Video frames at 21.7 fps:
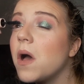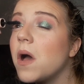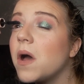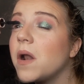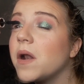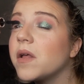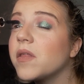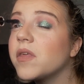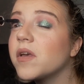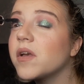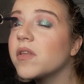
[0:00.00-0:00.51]
And
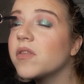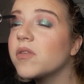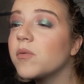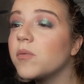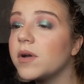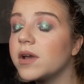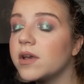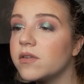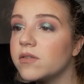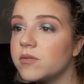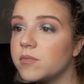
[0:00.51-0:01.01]
I think it's a
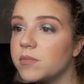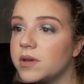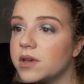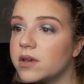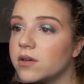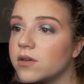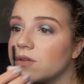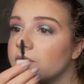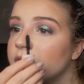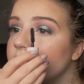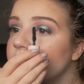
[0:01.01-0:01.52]
waste
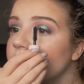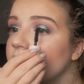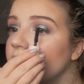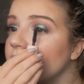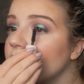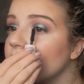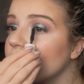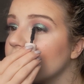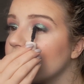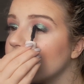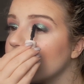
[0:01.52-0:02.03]
because the
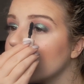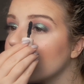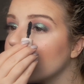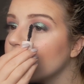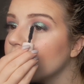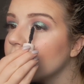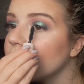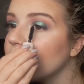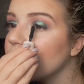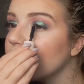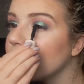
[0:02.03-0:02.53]
eyeshadow is
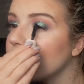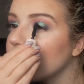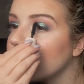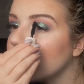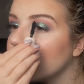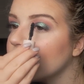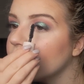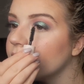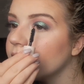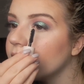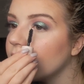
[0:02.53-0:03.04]
really
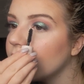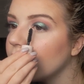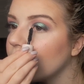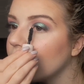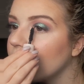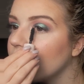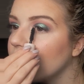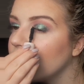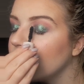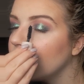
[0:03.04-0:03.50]
pretty, so